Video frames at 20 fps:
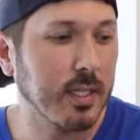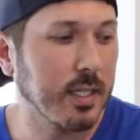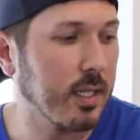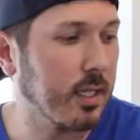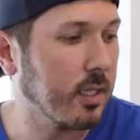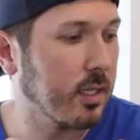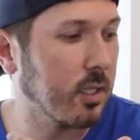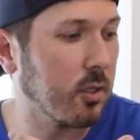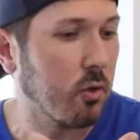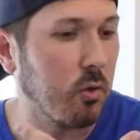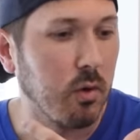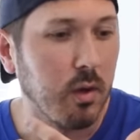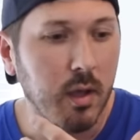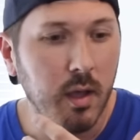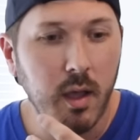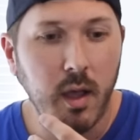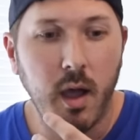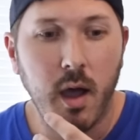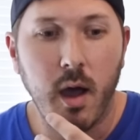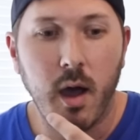to get a little
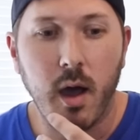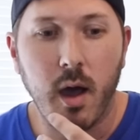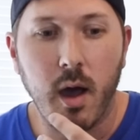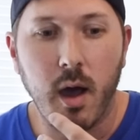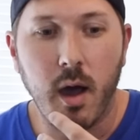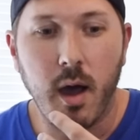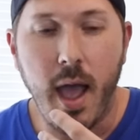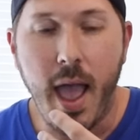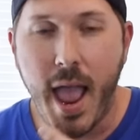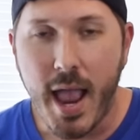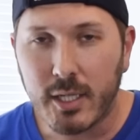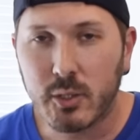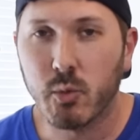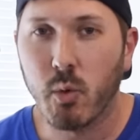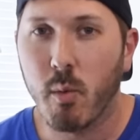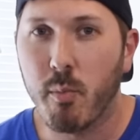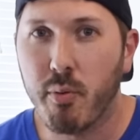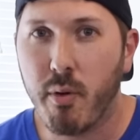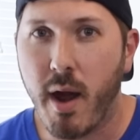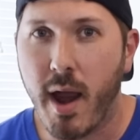uh,
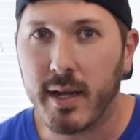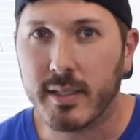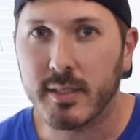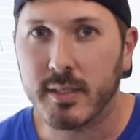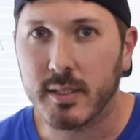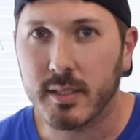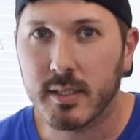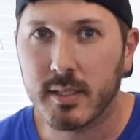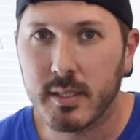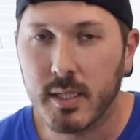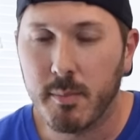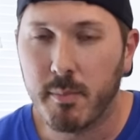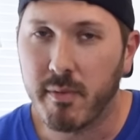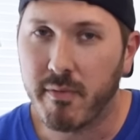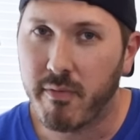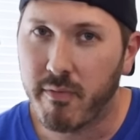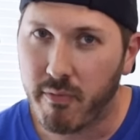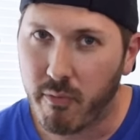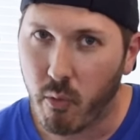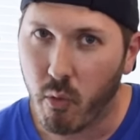actual practice
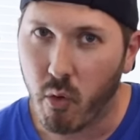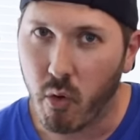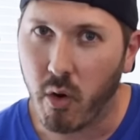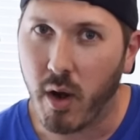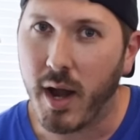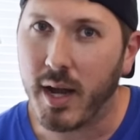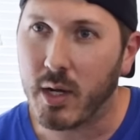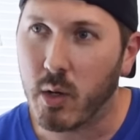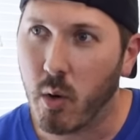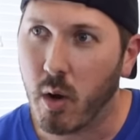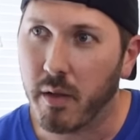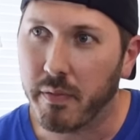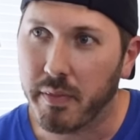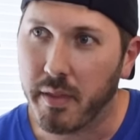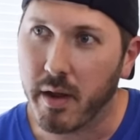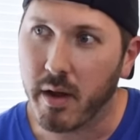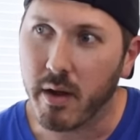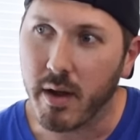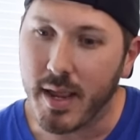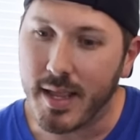before I go out
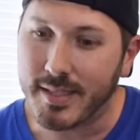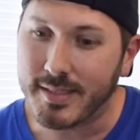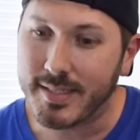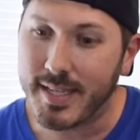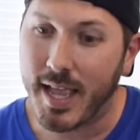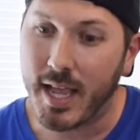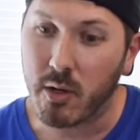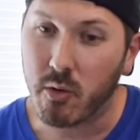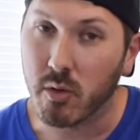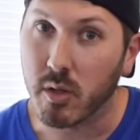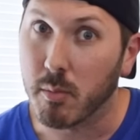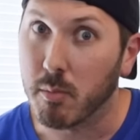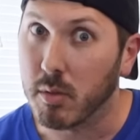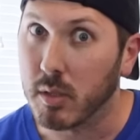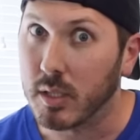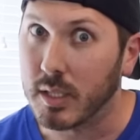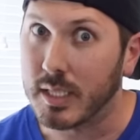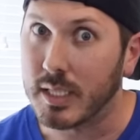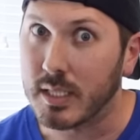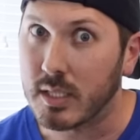there and tackle the
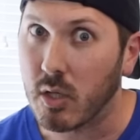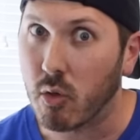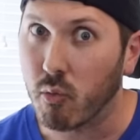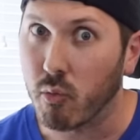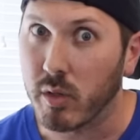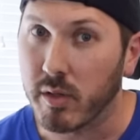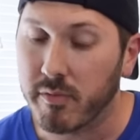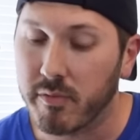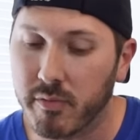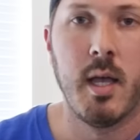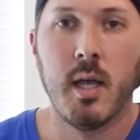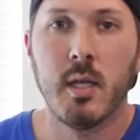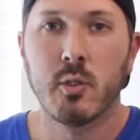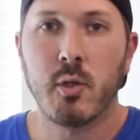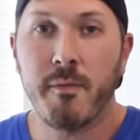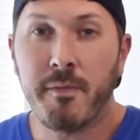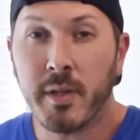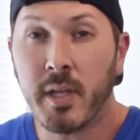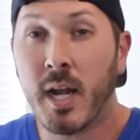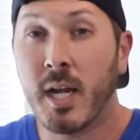Belize Reef.
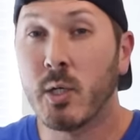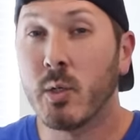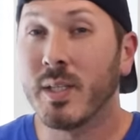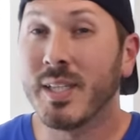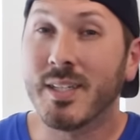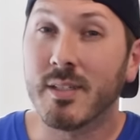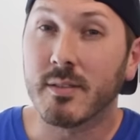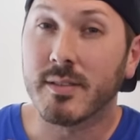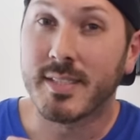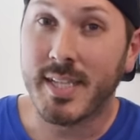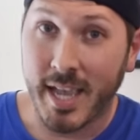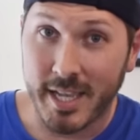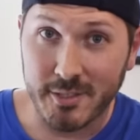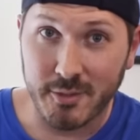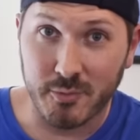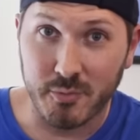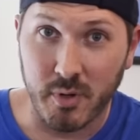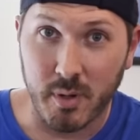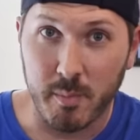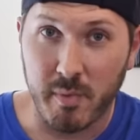So I figured I'd do a little
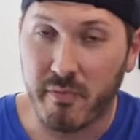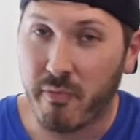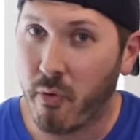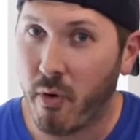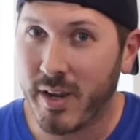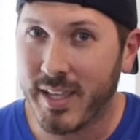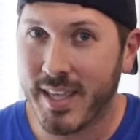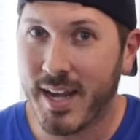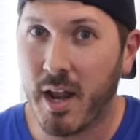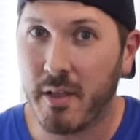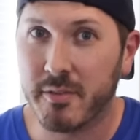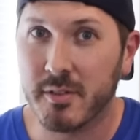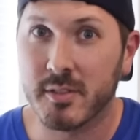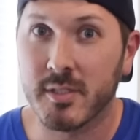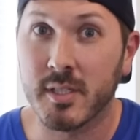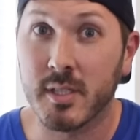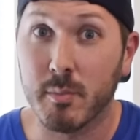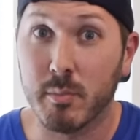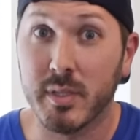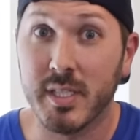test run before I get out there
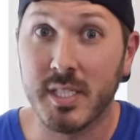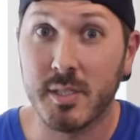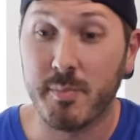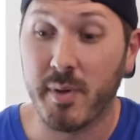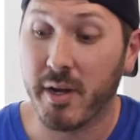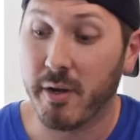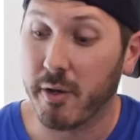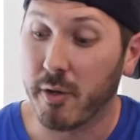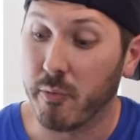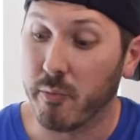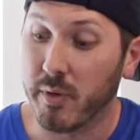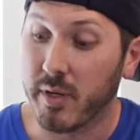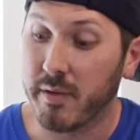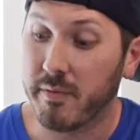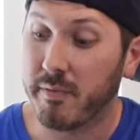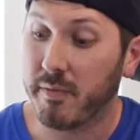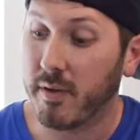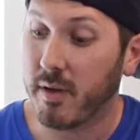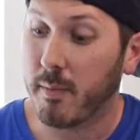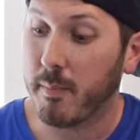to the Belize Barrier
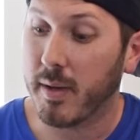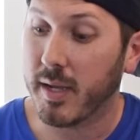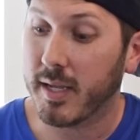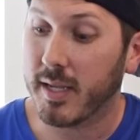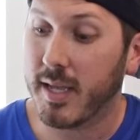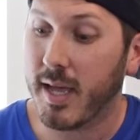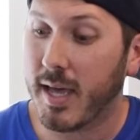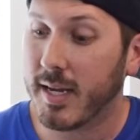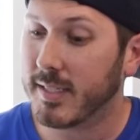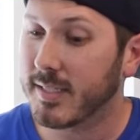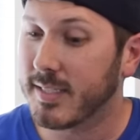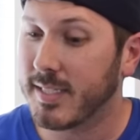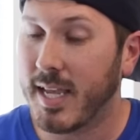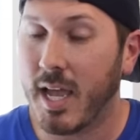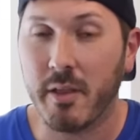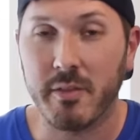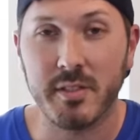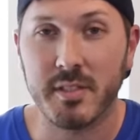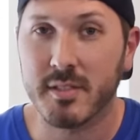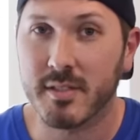Reef. Um, I gotta see
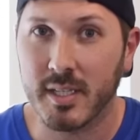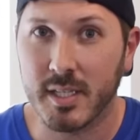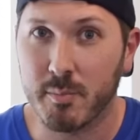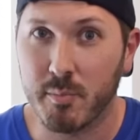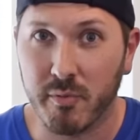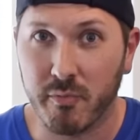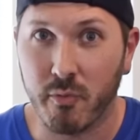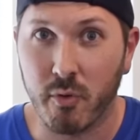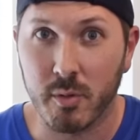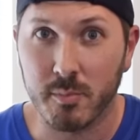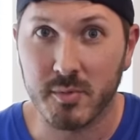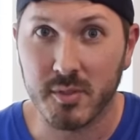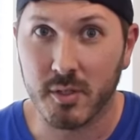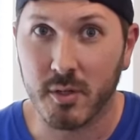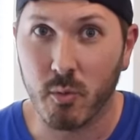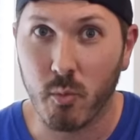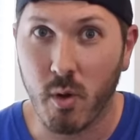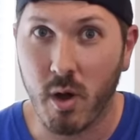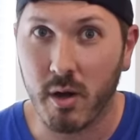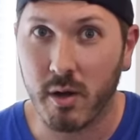how this thing performs
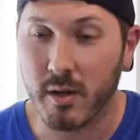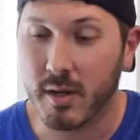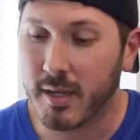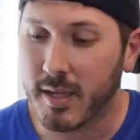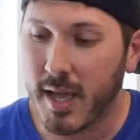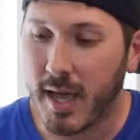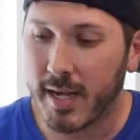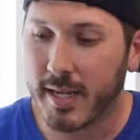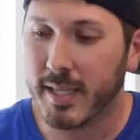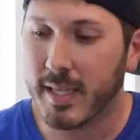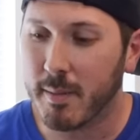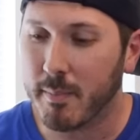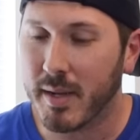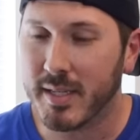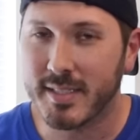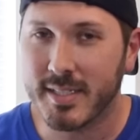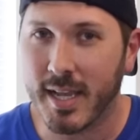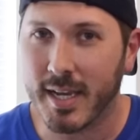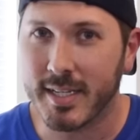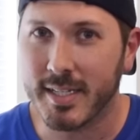underwater. Gotta get
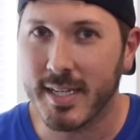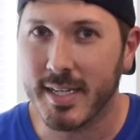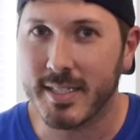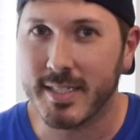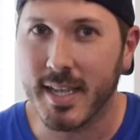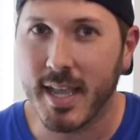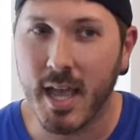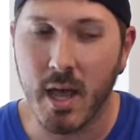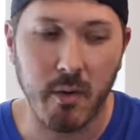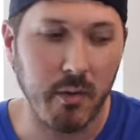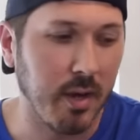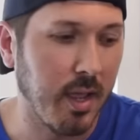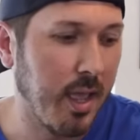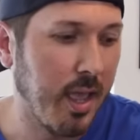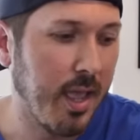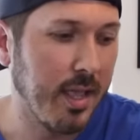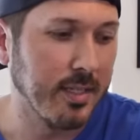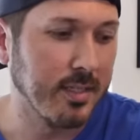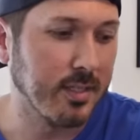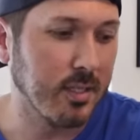my technique down.
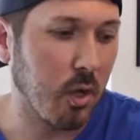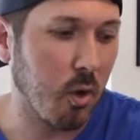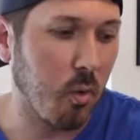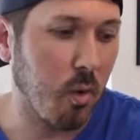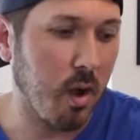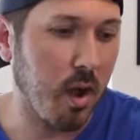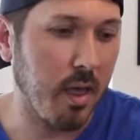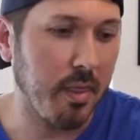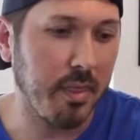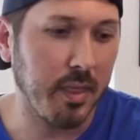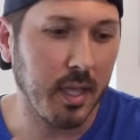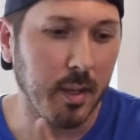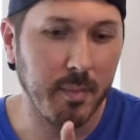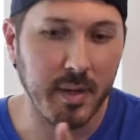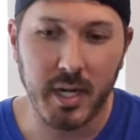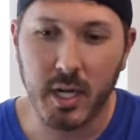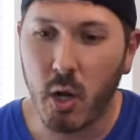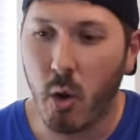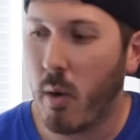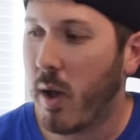So uh, I think I'm
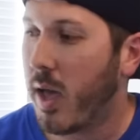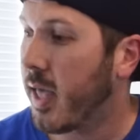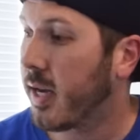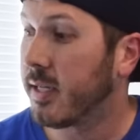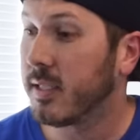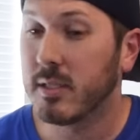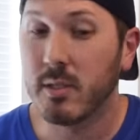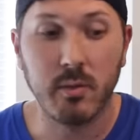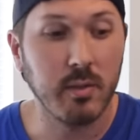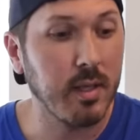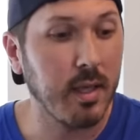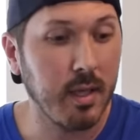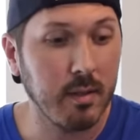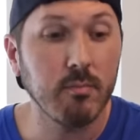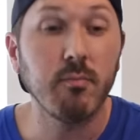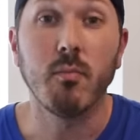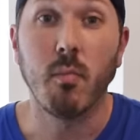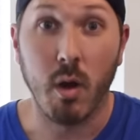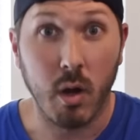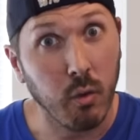gonna go ahead and do
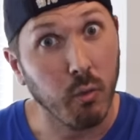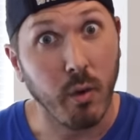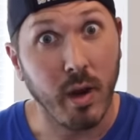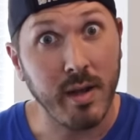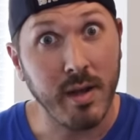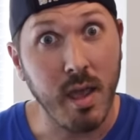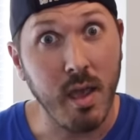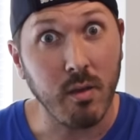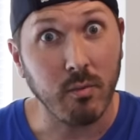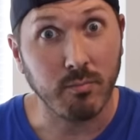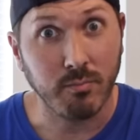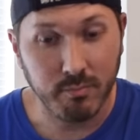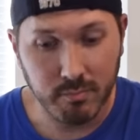that right now.